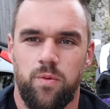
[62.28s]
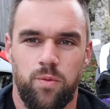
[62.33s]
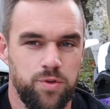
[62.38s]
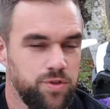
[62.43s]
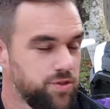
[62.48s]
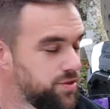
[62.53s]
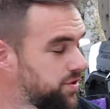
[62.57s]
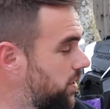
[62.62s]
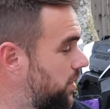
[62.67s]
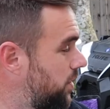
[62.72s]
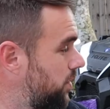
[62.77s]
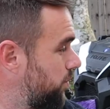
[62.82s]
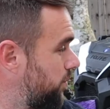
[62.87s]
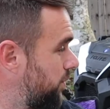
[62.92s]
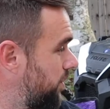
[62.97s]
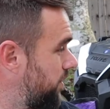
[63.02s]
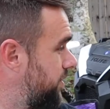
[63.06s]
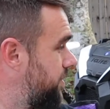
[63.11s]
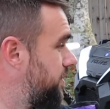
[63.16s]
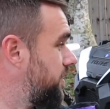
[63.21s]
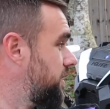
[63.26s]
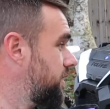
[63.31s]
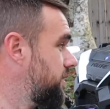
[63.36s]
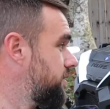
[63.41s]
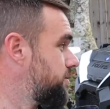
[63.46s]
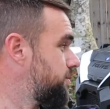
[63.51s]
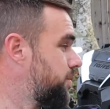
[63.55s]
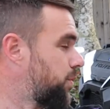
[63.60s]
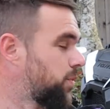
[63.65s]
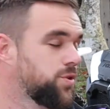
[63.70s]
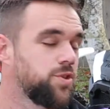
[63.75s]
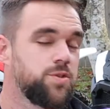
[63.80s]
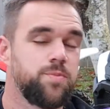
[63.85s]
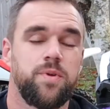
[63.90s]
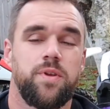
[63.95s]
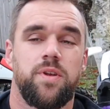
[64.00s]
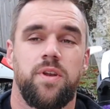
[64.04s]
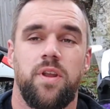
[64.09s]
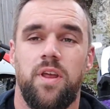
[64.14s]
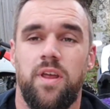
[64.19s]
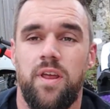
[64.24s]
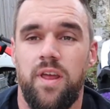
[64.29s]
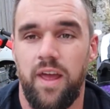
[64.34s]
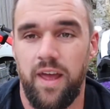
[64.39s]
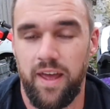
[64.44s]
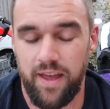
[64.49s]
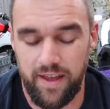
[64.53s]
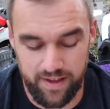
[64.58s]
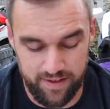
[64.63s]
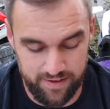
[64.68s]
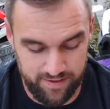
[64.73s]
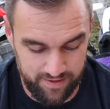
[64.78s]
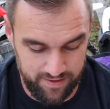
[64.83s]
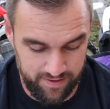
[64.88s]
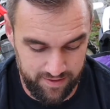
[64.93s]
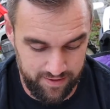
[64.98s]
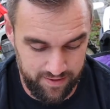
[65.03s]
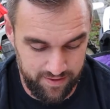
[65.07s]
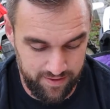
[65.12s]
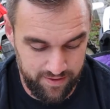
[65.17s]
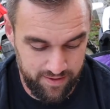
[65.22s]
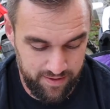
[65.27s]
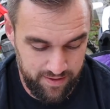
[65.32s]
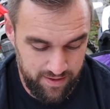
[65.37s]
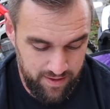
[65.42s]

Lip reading: we'll start with the Sportsman, and the